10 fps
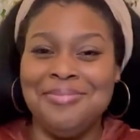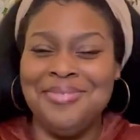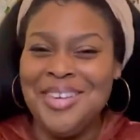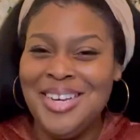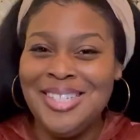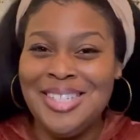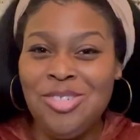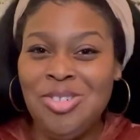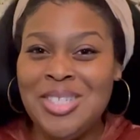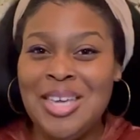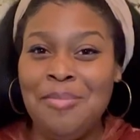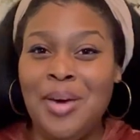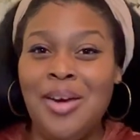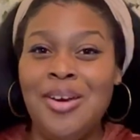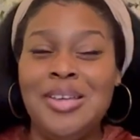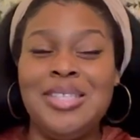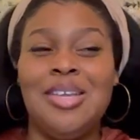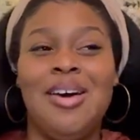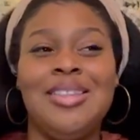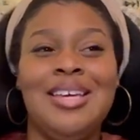did you just get married?
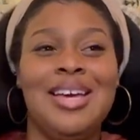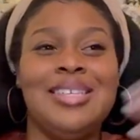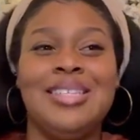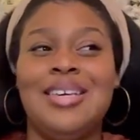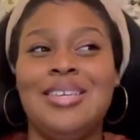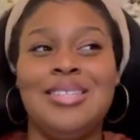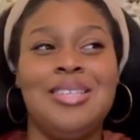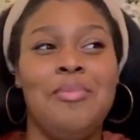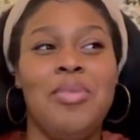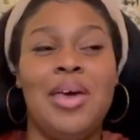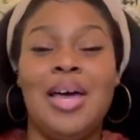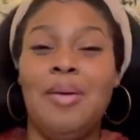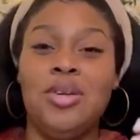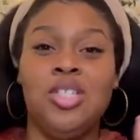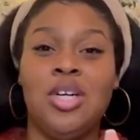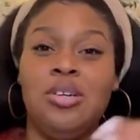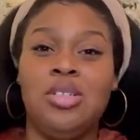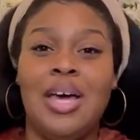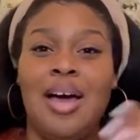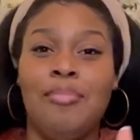So I think I said something like, I'm in
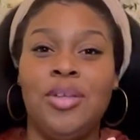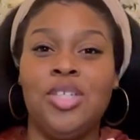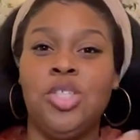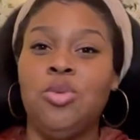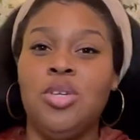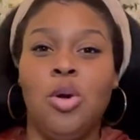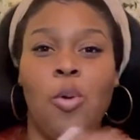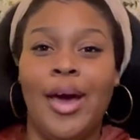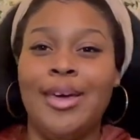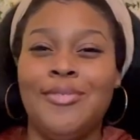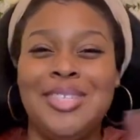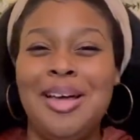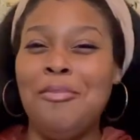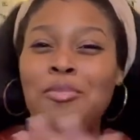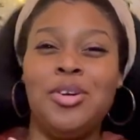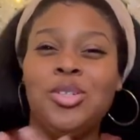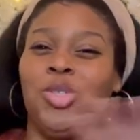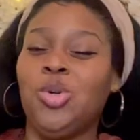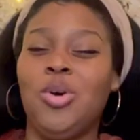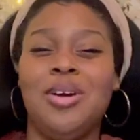church, God bless you and your wife. Some real
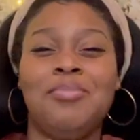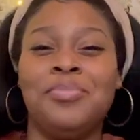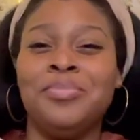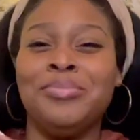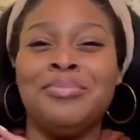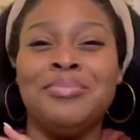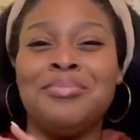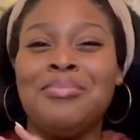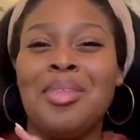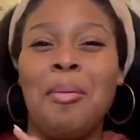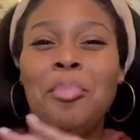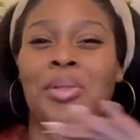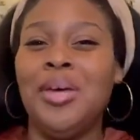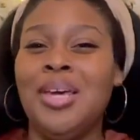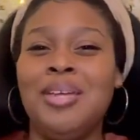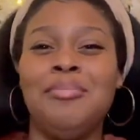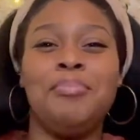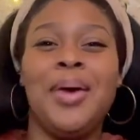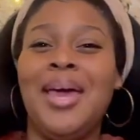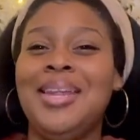short, blunt,
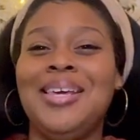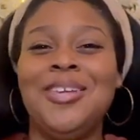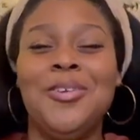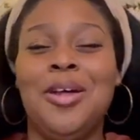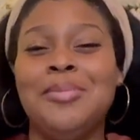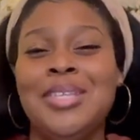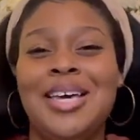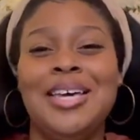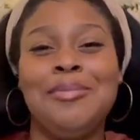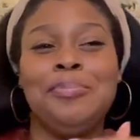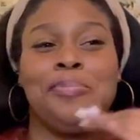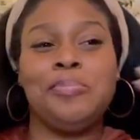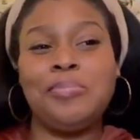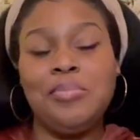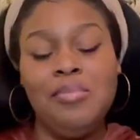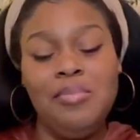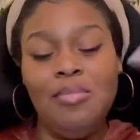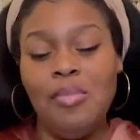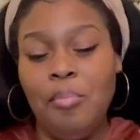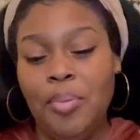petty, you know what I'm saying?
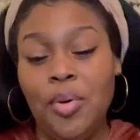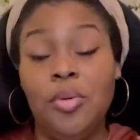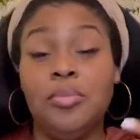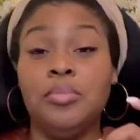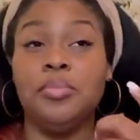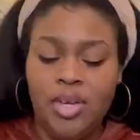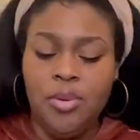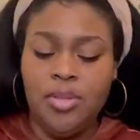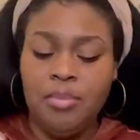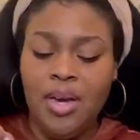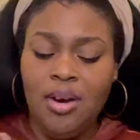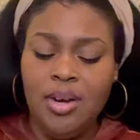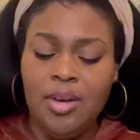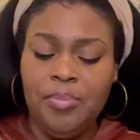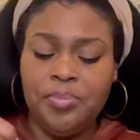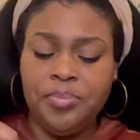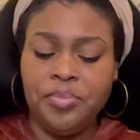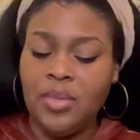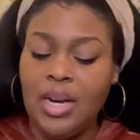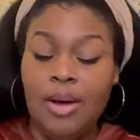Boom. He was married
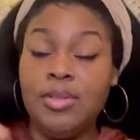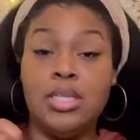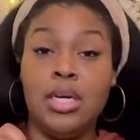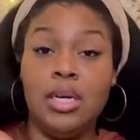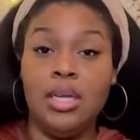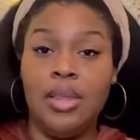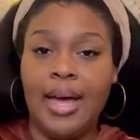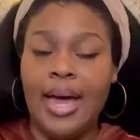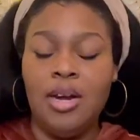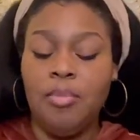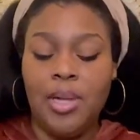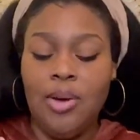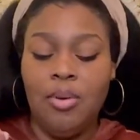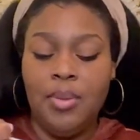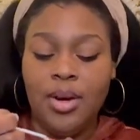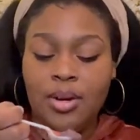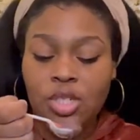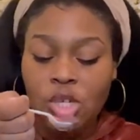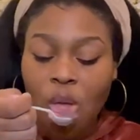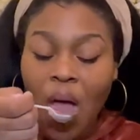and I was done. Like I don't play with marriage.